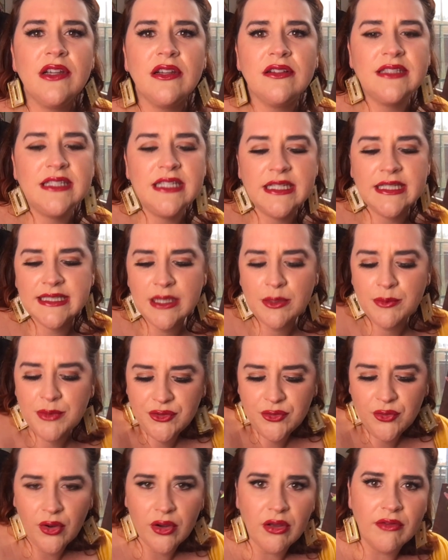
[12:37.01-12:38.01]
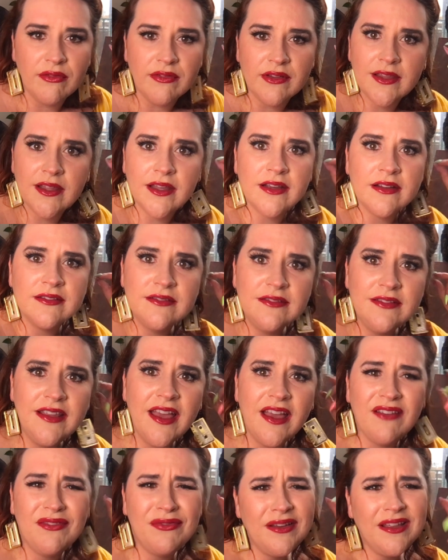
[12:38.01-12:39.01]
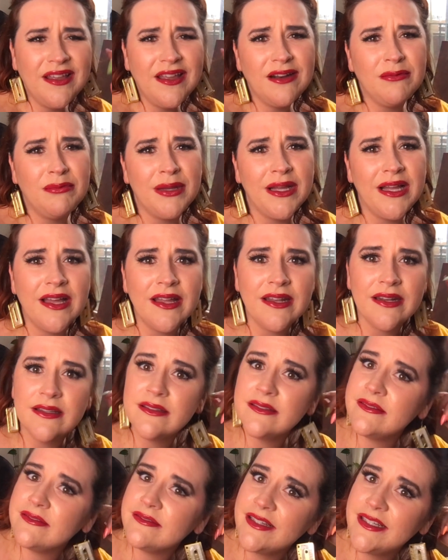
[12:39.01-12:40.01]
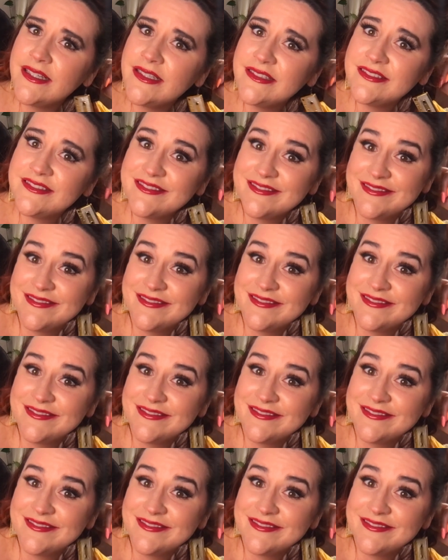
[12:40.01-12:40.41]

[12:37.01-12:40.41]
That's how we talk over there. Yeah, forget about it, right?